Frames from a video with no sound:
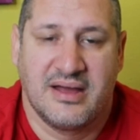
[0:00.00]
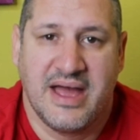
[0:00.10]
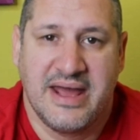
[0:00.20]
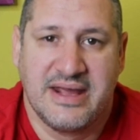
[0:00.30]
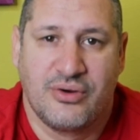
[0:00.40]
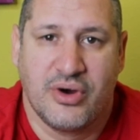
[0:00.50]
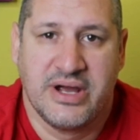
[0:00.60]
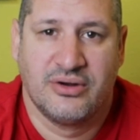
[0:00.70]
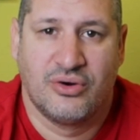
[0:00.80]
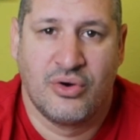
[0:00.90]
any
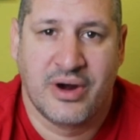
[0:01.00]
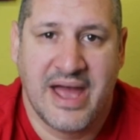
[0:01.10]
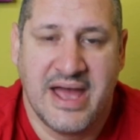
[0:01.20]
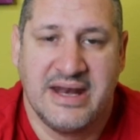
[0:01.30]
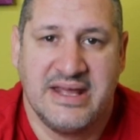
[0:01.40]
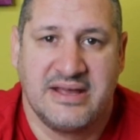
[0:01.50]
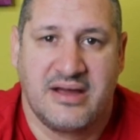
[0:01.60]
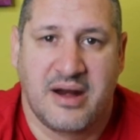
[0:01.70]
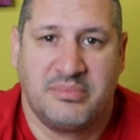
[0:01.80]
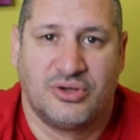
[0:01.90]
coin or any
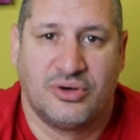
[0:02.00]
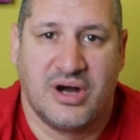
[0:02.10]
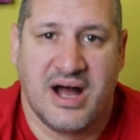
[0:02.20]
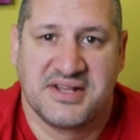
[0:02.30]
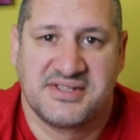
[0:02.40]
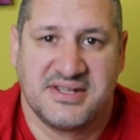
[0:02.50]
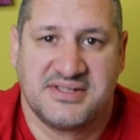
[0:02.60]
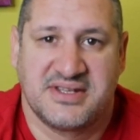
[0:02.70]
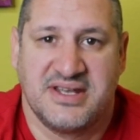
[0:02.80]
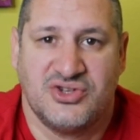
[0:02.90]
crypto
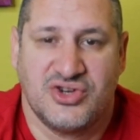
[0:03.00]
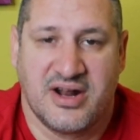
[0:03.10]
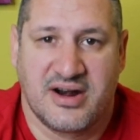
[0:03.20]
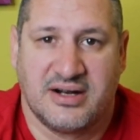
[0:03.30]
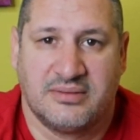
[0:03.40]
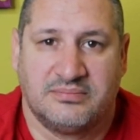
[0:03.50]
assets in general.